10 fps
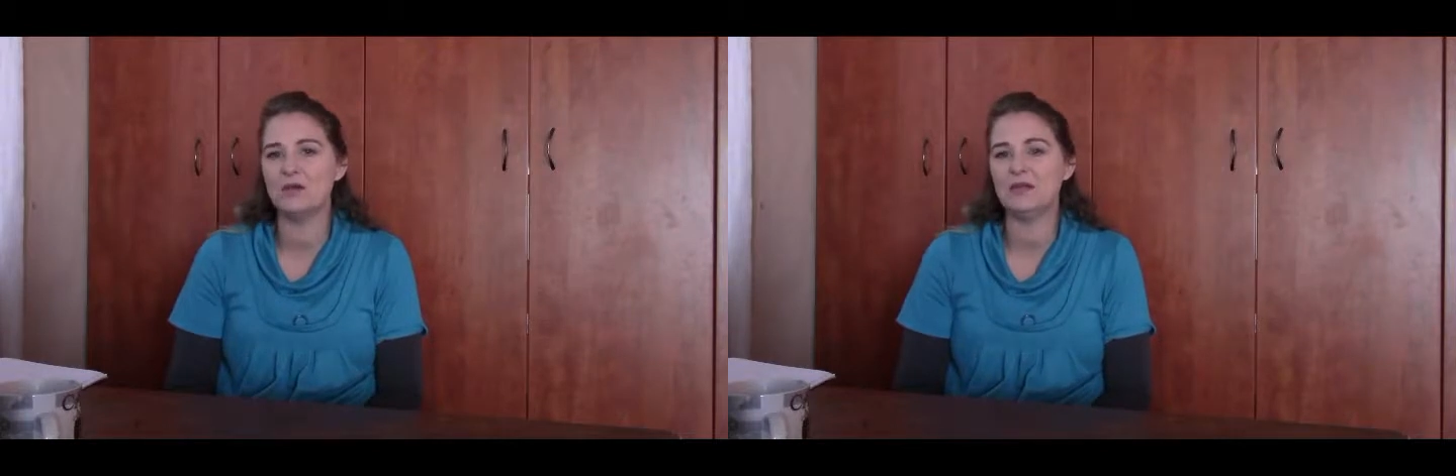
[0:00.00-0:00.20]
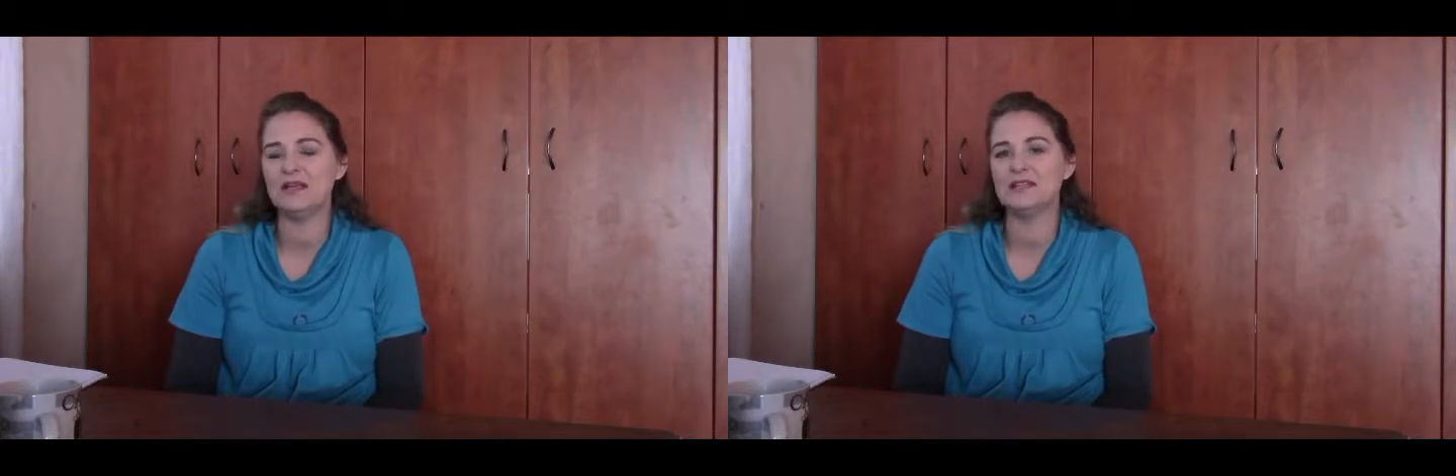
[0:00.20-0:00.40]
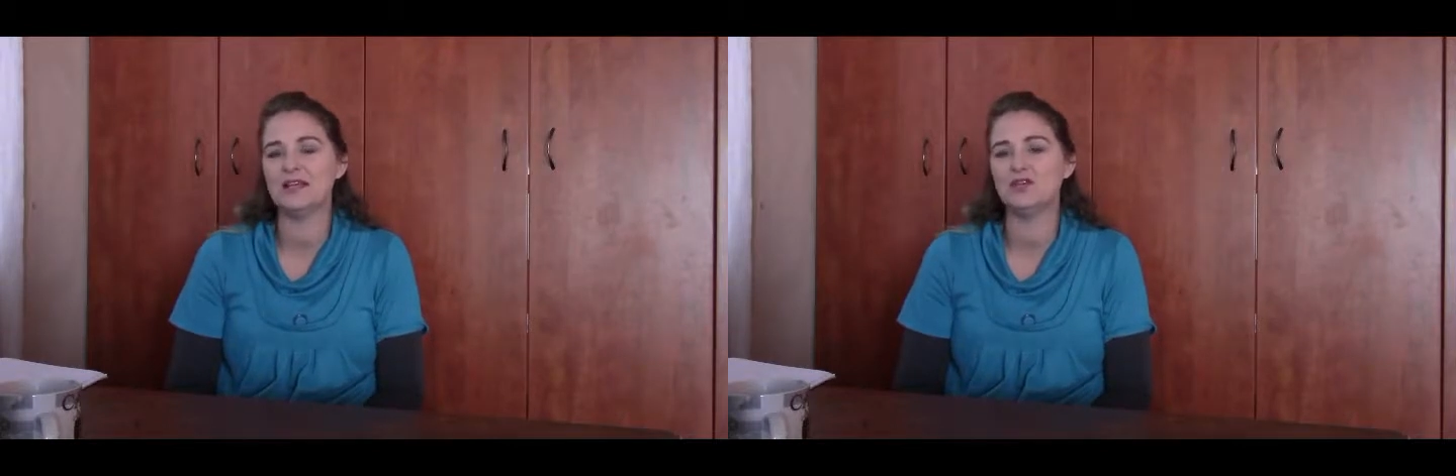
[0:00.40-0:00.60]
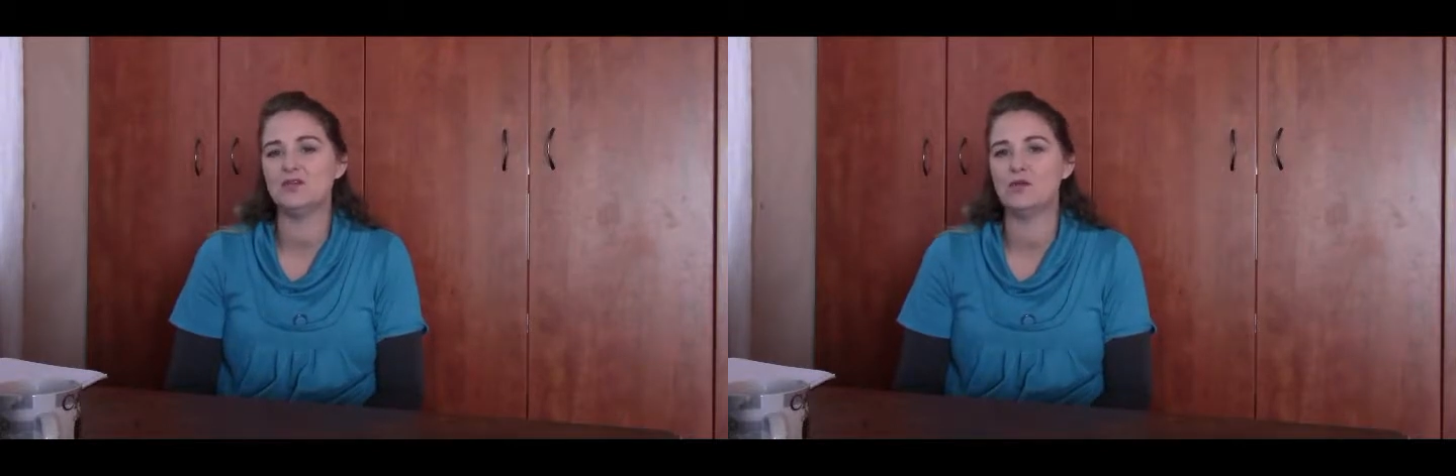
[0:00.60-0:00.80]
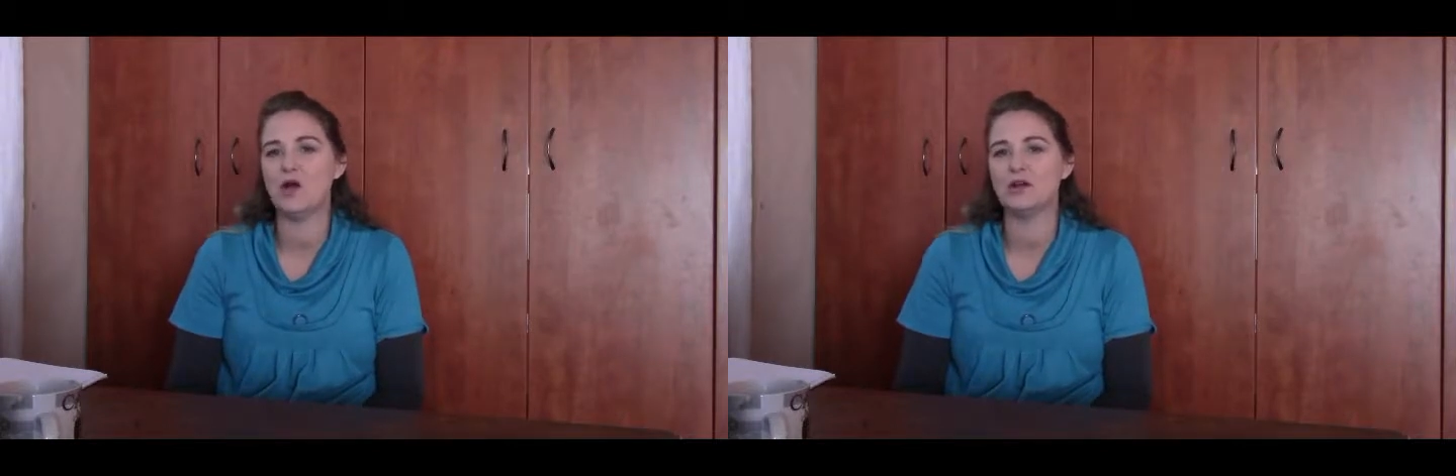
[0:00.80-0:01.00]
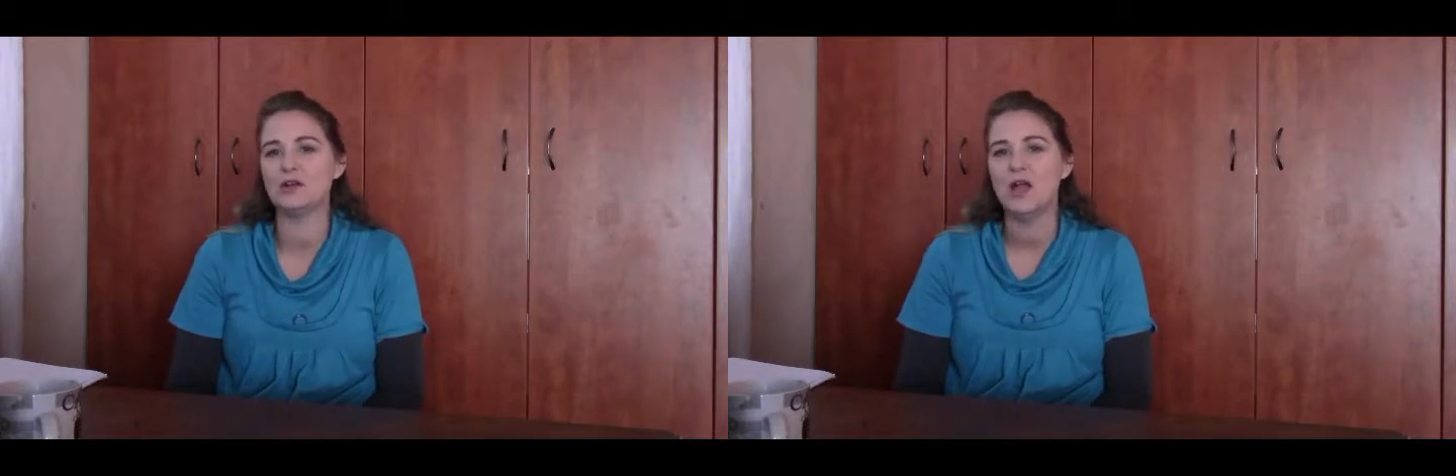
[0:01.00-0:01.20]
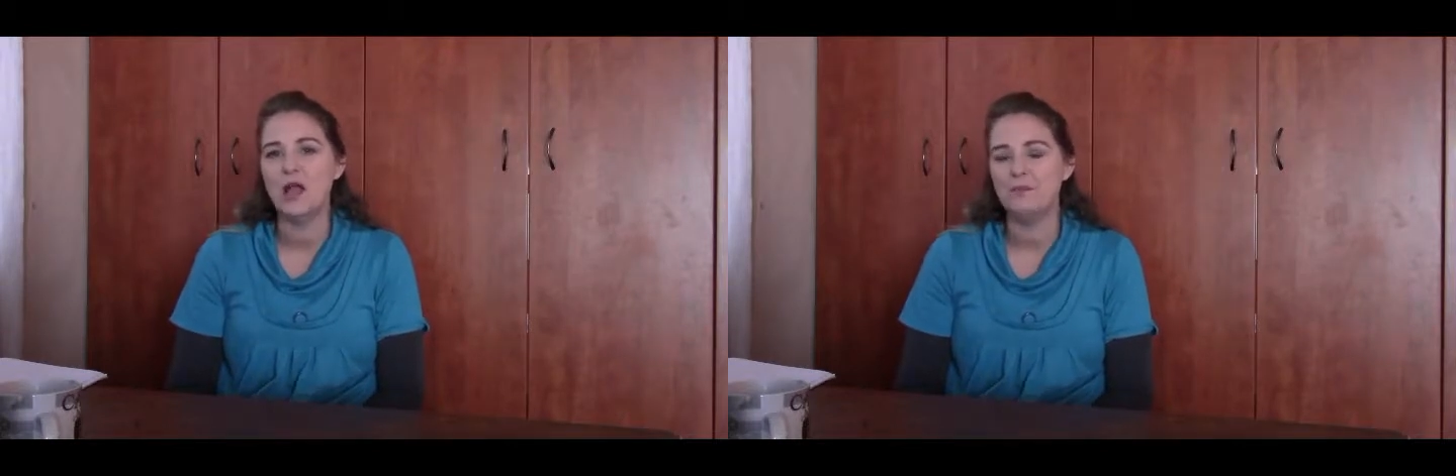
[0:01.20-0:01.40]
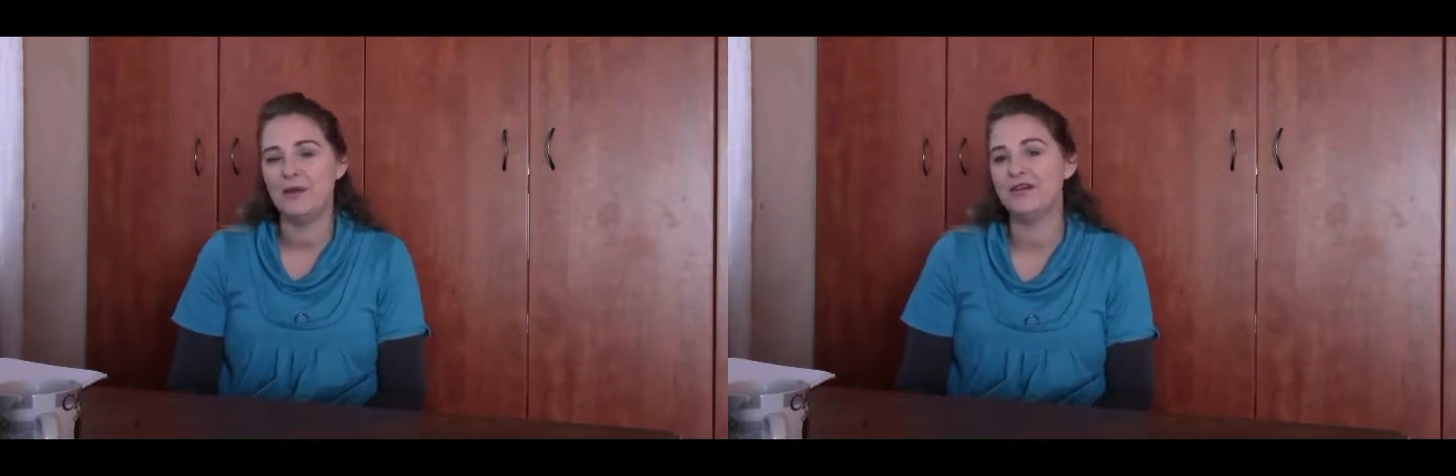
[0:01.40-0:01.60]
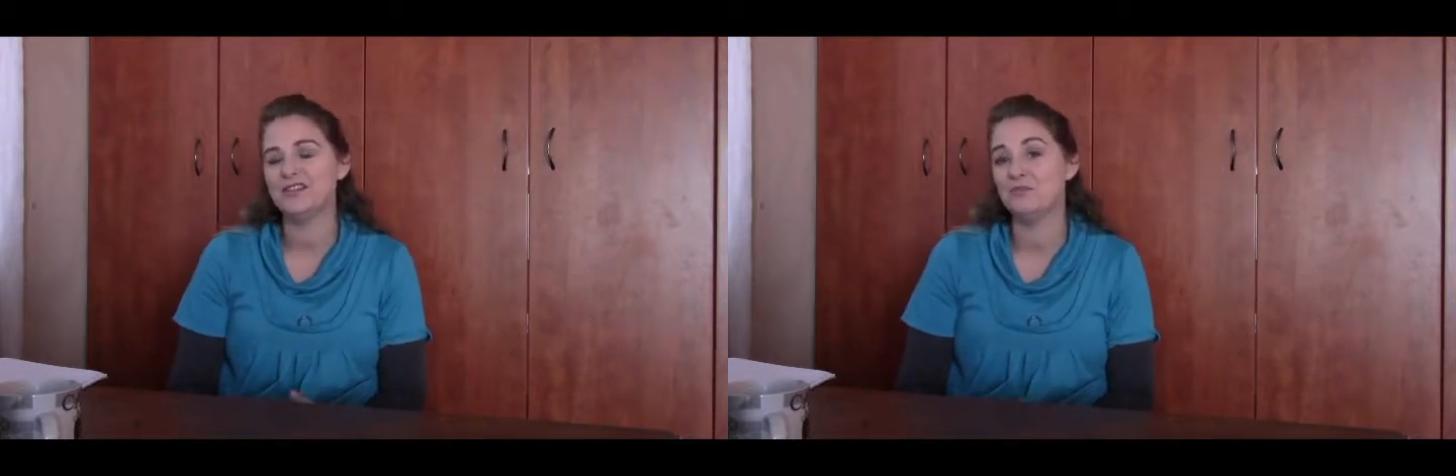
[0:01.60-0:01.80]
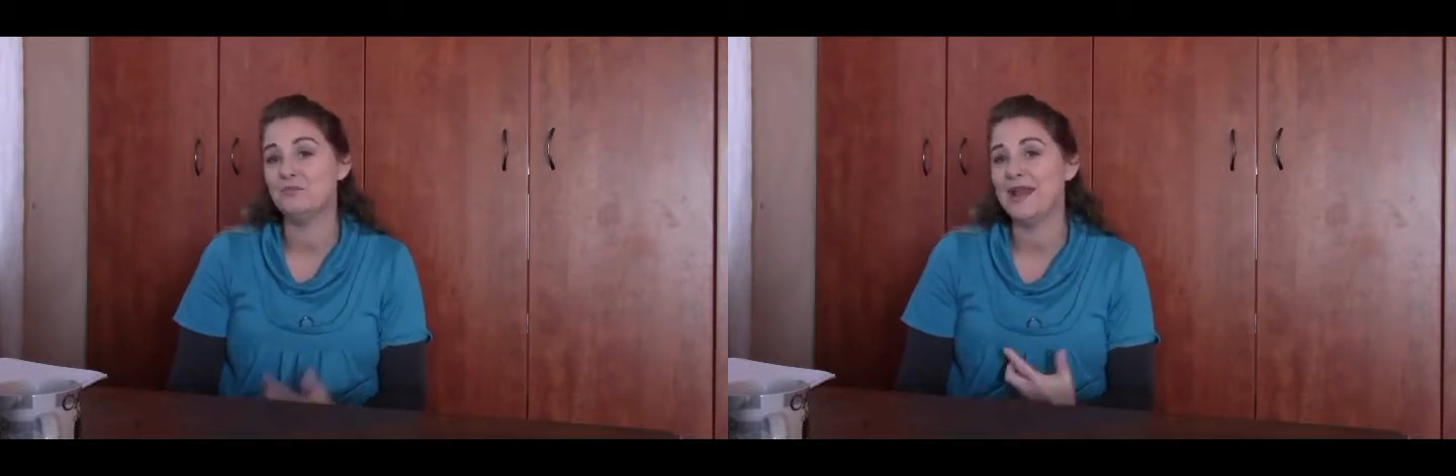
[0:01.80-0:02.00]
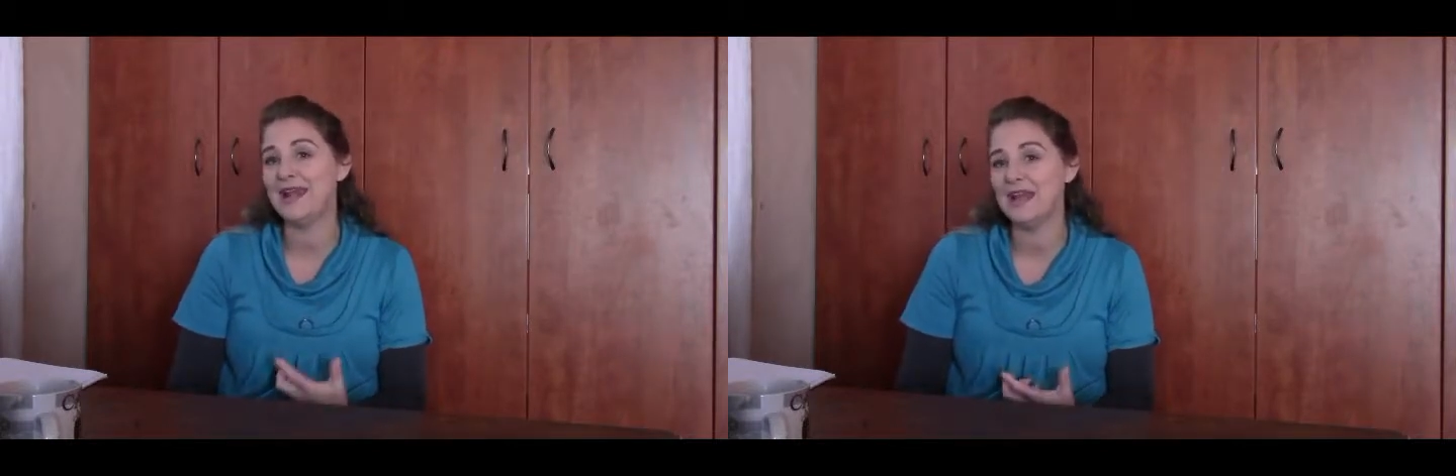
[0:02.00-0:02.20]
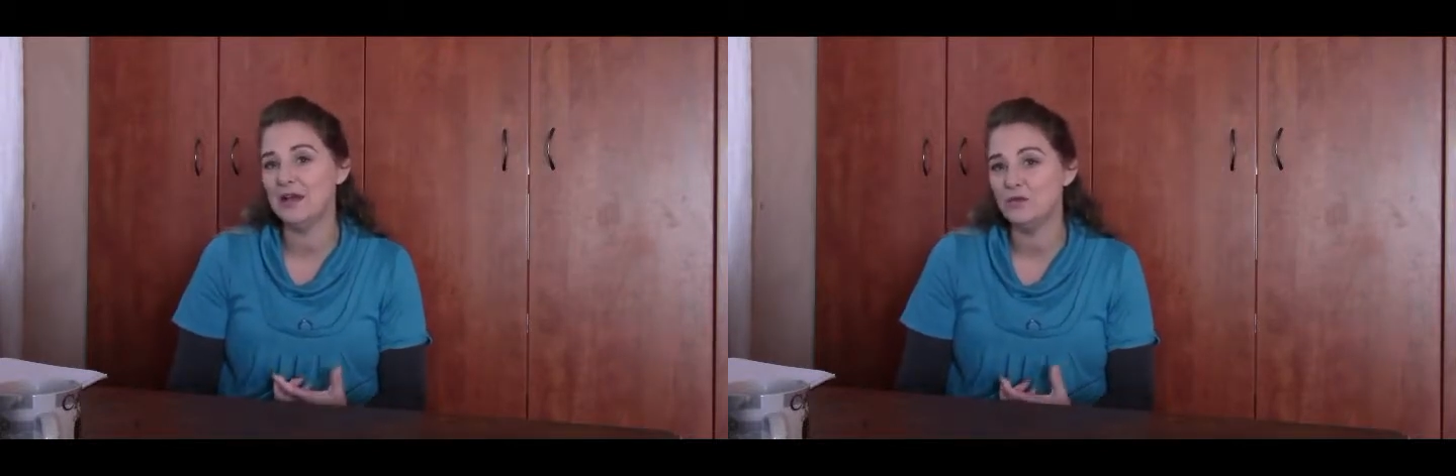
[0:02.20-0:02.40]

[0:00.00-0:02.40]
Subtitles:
means that you've got periods of mania,